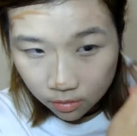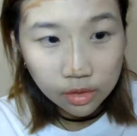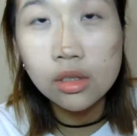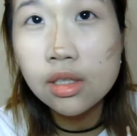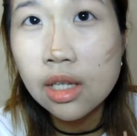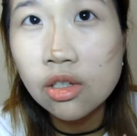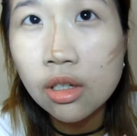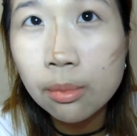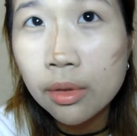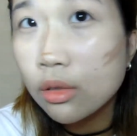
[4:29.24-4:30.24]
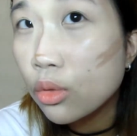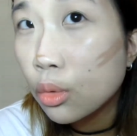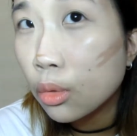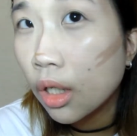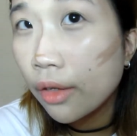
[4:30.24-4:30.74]
But this is actually a bit
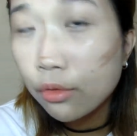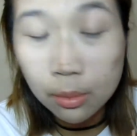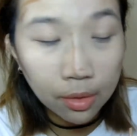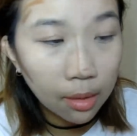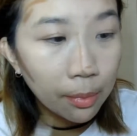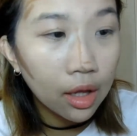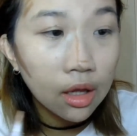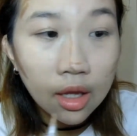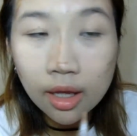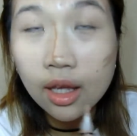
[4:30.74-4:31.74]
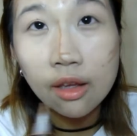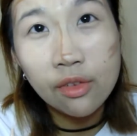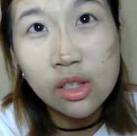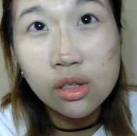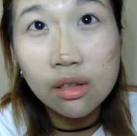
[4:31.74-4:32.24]
too light for me, but
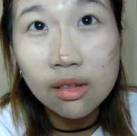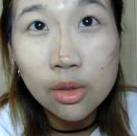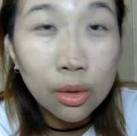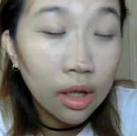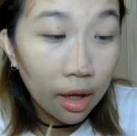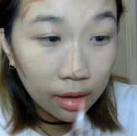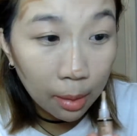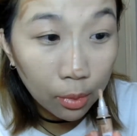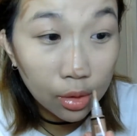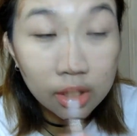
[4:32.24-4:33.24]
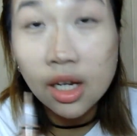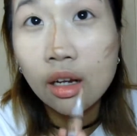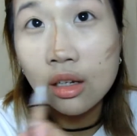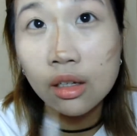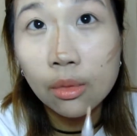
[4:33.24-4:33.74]
if it's too light then I'm going to
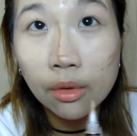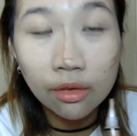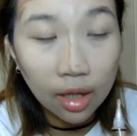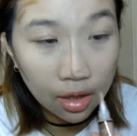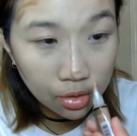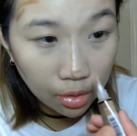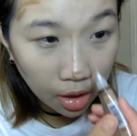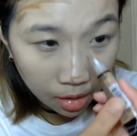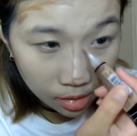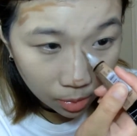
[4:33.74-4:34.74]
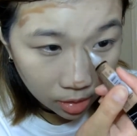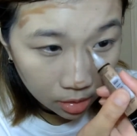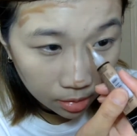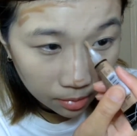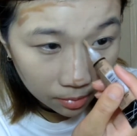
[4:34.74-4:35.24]
darken it with the Etude House one.